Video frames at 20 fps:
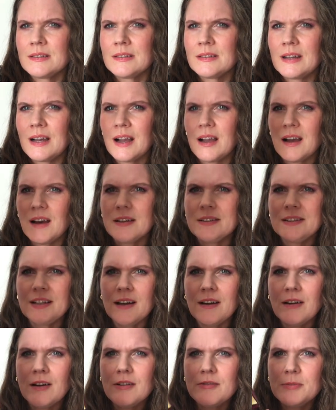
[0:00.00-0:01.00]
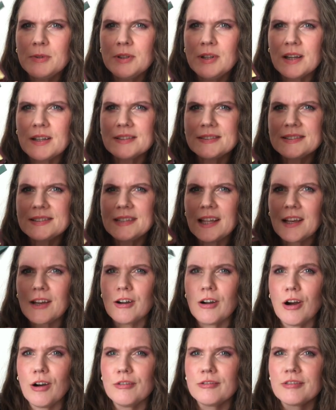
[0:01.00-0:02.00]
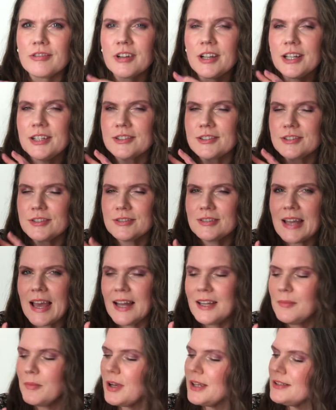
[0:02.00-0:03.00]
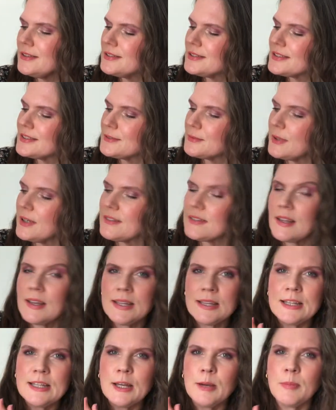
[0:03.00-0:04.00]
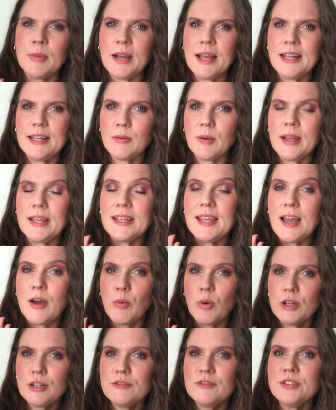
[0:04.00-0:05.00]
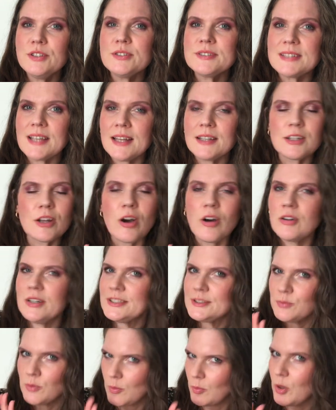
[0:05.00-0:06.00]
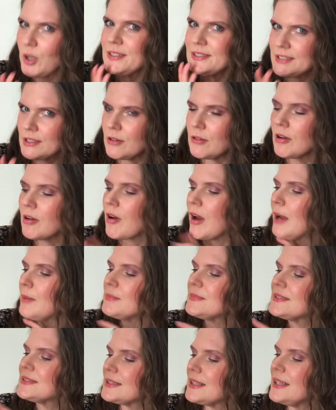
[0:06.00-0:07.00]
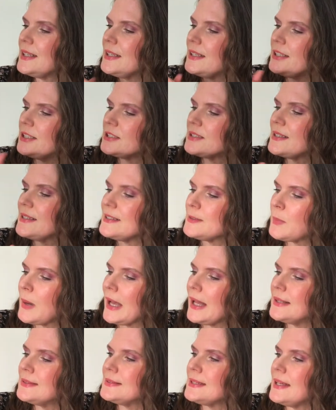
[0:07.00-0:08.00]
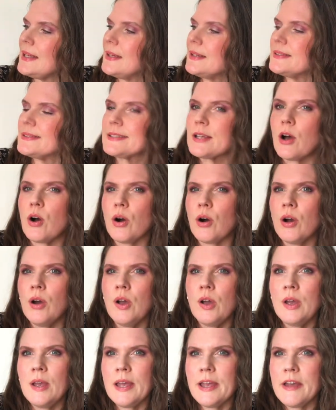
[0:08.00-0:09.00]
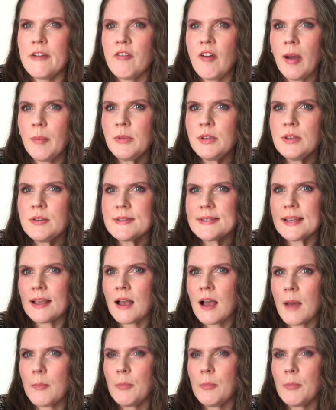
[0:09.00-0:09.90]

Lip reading: I can't tell, I've put like a sticker over it to tally my uses with. But anyway, yeah, one of you said no, it's 1.0 grams in each of these pans here. So if I'm using up